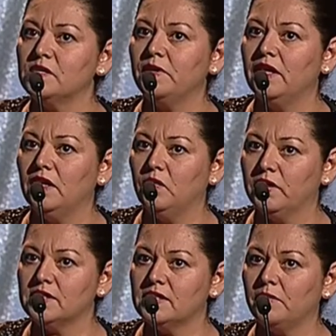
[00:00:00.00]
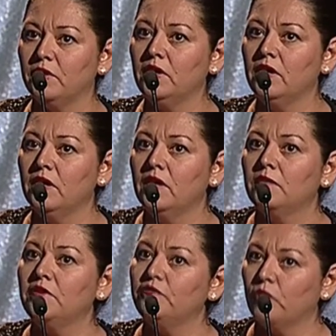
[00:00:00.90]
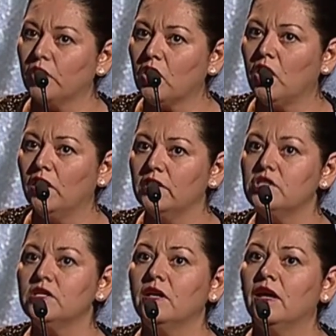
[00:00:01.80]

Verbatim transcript: beginning with the summer before college